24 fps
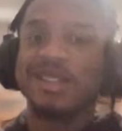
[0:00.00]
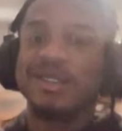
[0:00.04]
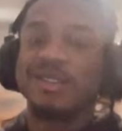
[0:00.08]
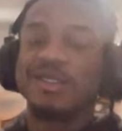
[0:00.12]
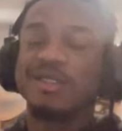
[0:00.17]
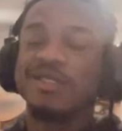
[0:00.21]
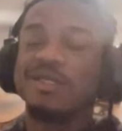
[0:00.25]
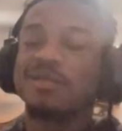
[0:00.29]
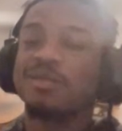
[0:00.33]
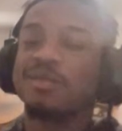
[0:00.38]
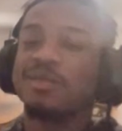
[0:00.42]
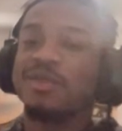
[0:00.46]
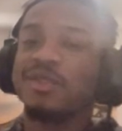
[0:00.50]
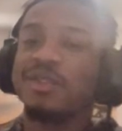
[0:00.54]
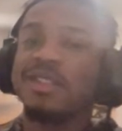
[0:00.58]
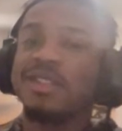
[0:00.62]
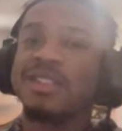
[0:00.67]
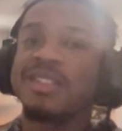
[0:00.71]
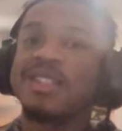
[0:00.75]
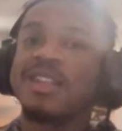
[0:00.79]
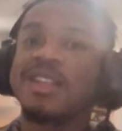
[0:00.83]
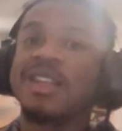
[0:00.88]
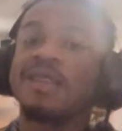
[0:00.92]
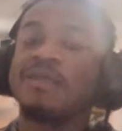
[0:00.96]
was a point in
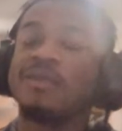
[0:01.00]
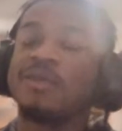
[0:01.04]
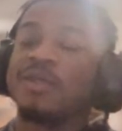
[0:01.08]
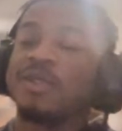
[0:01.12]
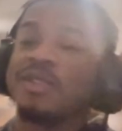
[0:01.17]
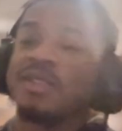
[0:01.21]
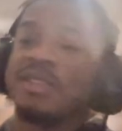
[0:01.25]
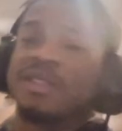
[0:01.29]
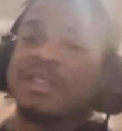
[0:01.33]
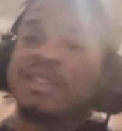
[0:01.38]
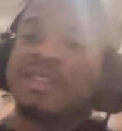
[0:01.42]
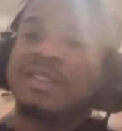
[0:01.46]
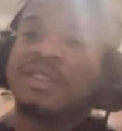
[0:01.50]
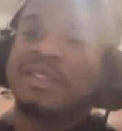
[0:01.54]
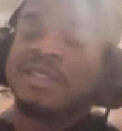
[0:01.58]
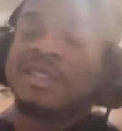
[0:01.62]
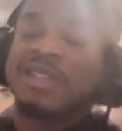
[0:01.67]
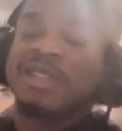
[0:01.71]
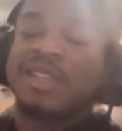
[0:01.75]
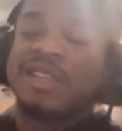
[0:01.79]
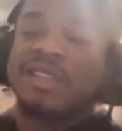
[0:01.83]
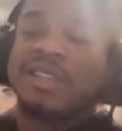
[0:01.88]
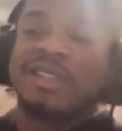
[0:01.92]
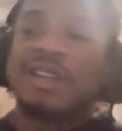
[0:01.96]
time where,
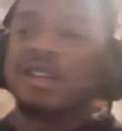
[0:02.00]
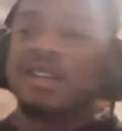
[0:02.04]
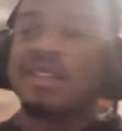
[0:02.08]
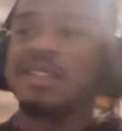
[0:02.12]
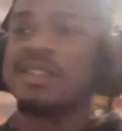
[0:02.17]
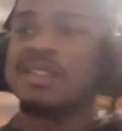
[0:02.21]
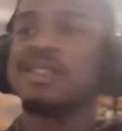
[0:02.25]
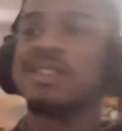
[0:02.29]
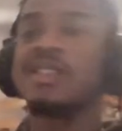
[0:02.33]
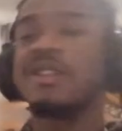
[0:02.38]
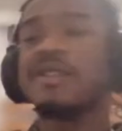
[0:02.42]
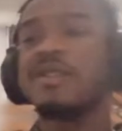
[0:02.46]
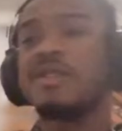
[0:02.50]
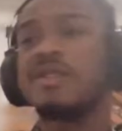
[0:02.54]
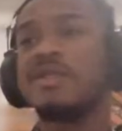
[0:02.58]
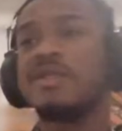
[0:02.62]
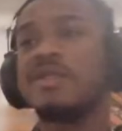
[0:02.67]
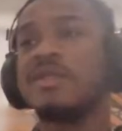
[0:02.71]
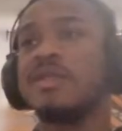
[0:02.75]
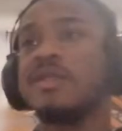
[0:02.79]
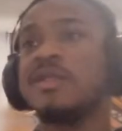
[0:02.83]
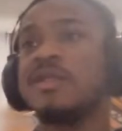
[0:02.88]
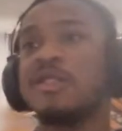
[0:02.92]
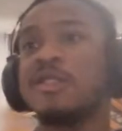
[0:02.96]
this series was
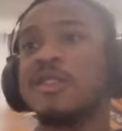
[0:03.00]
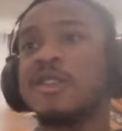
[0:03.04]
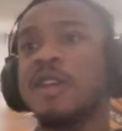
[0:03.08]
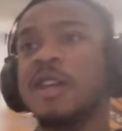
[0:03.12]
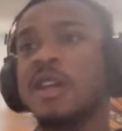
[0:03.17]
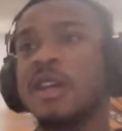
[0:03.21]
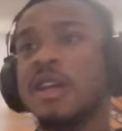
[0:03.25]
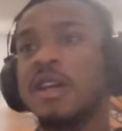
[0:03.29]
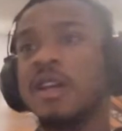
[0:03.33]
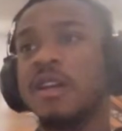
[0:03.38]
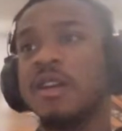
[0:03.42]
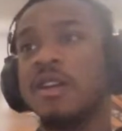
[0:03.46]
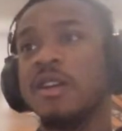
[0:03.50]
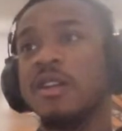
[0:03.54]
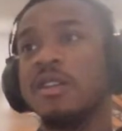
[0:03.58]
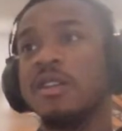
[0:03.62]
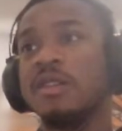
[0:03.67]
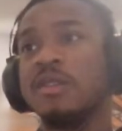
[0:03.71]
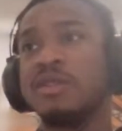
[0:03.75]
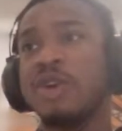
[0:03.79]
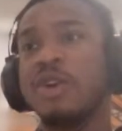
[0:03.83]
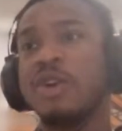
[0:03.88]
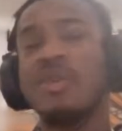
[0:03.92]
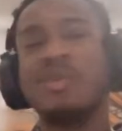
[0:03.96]
good.
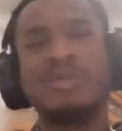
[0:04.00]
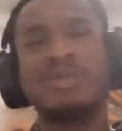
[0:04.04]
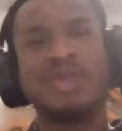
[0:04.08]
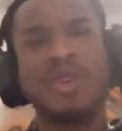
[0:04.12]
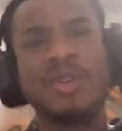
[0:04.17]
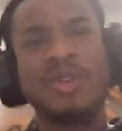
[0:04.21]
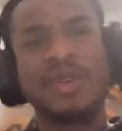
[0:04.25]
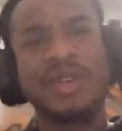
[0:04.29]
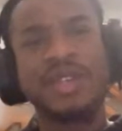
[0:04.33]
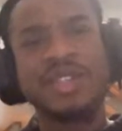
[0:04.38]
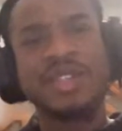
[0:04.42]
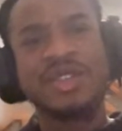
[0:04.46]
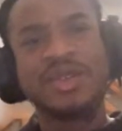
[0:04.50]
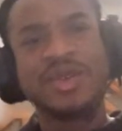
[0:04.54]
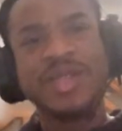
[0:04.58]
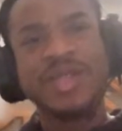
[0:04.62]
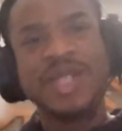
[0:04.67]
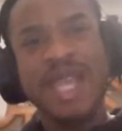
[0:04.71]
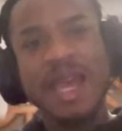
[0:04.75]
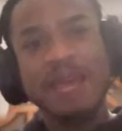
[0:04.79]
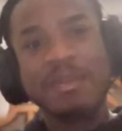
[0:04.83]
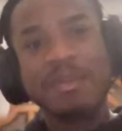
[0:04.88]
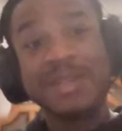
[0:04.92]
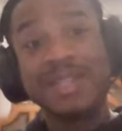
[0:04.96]
No injuries
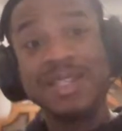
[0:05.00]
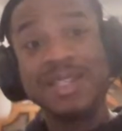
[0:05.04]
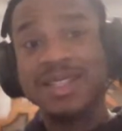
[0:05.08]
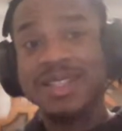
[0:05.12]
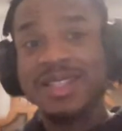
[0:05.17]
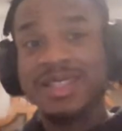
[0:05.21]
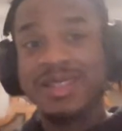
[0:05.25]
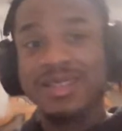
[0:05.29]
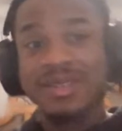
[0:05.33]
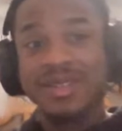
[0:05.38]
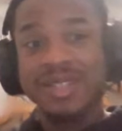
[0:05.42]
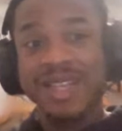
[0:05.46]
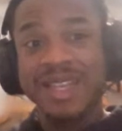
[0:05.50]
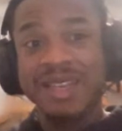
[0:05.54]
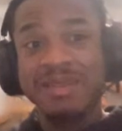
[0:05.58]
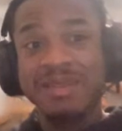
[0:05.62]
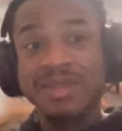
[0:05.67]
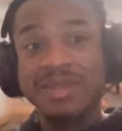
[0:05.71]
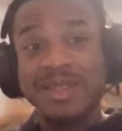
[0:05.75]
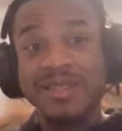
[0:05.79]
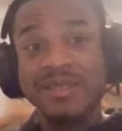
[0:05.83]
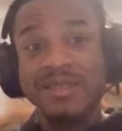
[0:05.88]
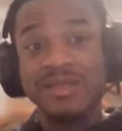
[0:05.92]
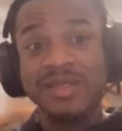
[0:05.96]
happened until Game
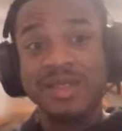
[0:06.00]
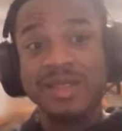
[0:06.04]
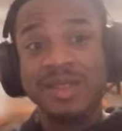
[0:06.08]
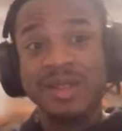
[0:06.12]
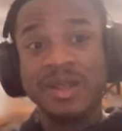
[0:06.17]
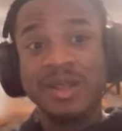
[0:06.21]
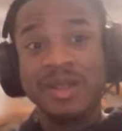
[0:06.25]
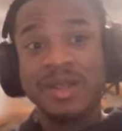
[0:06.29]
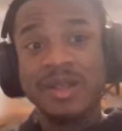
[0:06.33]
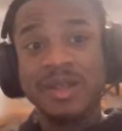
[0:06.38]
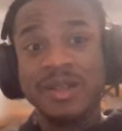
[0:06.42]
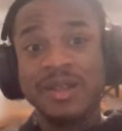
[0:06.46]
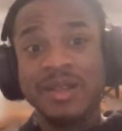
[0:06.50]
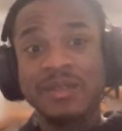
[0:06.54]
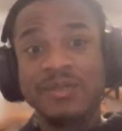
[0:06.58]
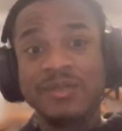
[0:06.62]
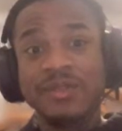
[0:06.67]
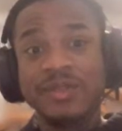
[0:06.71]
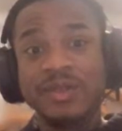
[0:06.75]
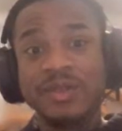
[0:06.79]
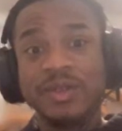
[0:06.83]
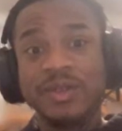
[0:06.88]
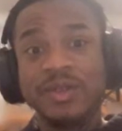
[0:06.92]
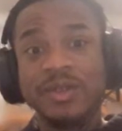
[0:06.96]
7,
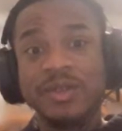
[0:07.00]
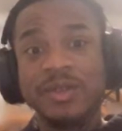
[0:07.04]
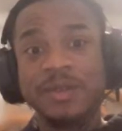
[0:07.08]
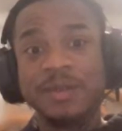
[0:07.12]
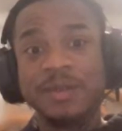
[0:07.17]
for real.